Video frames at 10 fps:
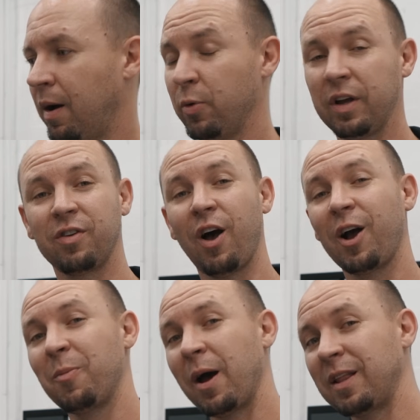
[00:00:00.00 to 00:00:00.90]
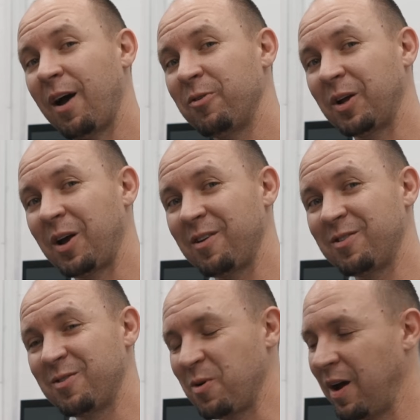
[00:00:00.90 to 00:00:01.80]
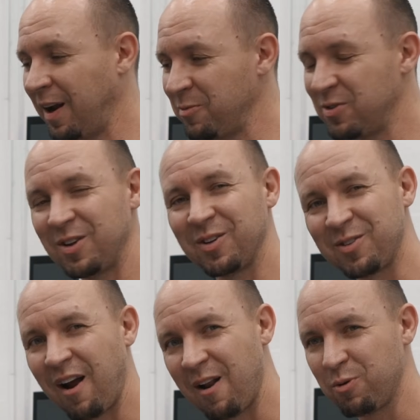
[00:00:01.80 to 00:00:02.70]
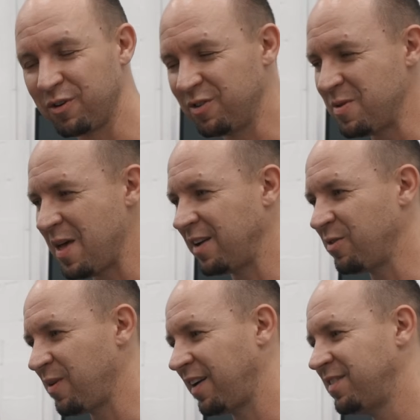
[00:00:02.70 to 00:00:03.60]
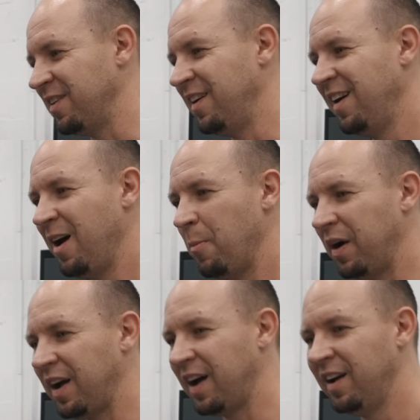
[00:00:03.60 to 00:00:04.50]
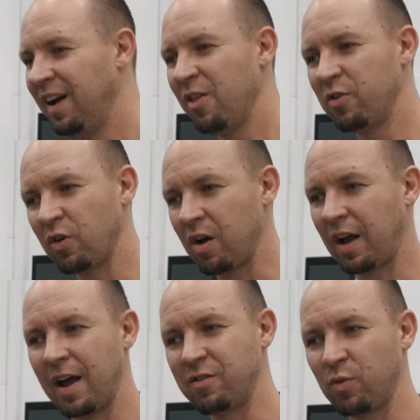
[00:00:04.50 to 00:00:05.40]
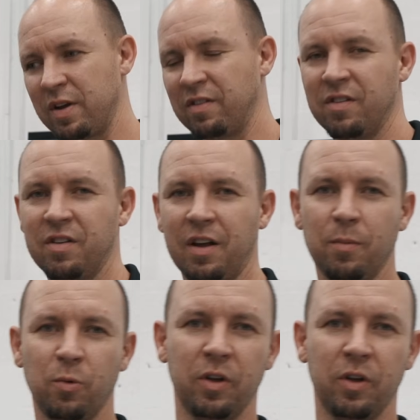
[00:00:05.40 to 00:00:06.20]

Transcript: We could talk about that with the customer, and I'm still trying to push them in that direction. But there's all kinds of reasons to come to